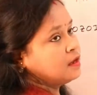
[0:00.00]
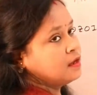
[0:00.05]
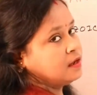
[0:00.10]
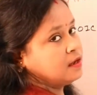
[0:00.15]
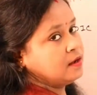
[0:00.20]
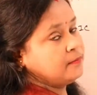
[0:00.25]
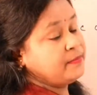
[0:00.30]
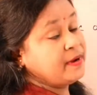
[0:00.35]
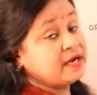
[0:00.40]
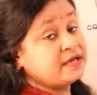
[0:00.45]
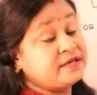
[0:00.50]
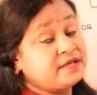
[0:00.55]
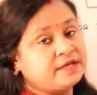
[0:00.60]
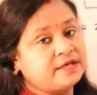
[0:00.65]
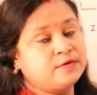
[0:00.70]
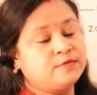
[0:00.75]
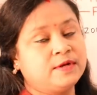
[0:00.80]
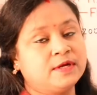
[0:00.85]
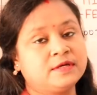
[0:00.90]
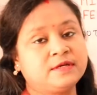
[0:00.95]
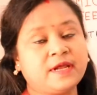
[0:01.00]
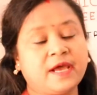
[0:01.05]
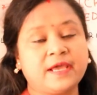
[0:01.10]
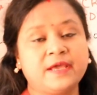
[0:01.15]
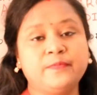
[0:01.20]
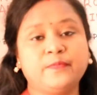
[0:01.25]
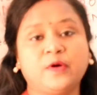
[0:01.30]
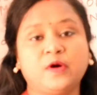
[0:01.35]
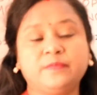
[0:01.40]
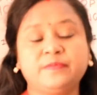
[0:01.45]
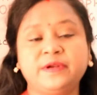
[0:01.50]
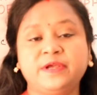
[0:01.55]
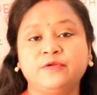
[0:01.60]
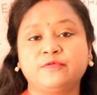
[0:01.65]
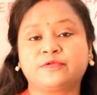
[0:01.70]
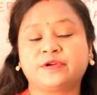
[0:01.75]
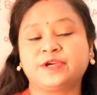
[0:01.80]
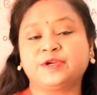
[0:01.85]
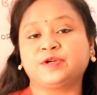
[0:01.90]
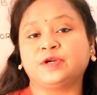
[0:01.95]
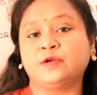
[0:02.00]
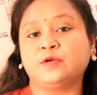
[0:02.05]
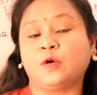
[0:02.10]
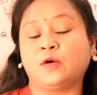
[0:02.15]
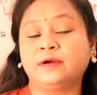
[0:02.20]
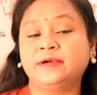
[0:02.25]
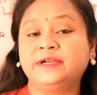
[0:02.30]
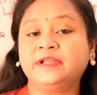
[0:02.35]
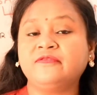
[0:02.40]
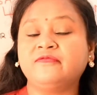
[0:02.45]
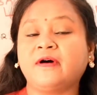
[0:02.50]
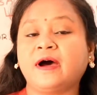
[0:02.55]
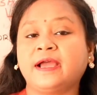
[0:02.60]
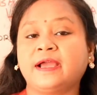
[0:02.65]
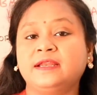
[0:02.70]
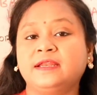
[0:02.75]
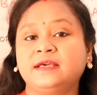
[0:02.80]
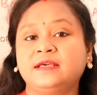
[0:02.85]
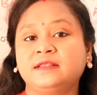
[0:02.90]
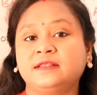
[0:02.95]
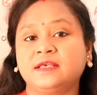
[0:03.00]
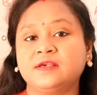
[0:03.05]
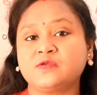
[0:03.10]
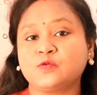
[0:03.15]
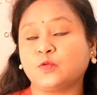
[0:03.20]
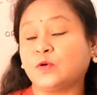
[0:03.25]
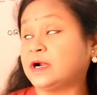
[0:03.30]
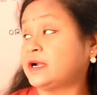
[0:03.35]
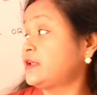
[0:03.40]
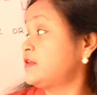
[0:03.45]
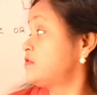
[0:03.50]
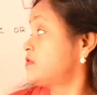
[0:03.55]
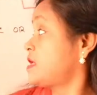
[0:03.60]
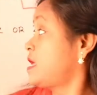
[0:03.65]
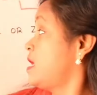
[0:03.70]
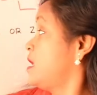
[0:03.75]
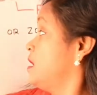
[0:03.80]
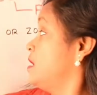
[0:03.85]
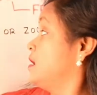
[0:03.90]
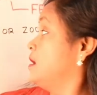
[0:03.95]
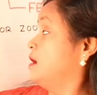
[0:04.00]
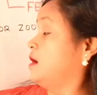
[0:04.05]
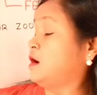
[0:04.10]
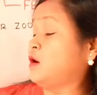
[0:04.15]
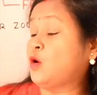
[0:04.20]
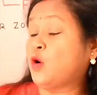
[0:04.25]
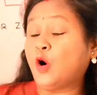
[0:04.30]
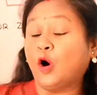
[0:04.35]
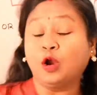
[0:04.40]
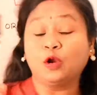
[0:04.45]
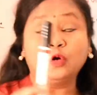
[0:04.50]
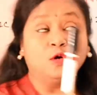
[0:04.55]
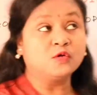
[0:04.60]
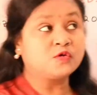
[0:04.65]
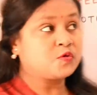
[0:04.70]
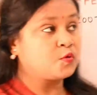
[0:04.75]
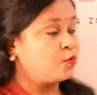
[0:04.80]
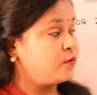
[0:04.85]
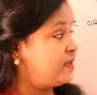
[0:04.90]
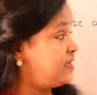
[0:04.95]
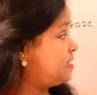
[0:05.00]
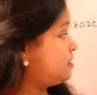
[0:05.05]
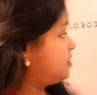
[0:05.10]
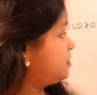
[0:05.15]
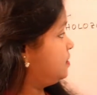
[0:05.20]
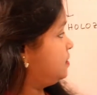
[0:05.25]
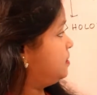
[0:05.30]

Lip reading: particular type of nutrition? On defining this, what is holozoic,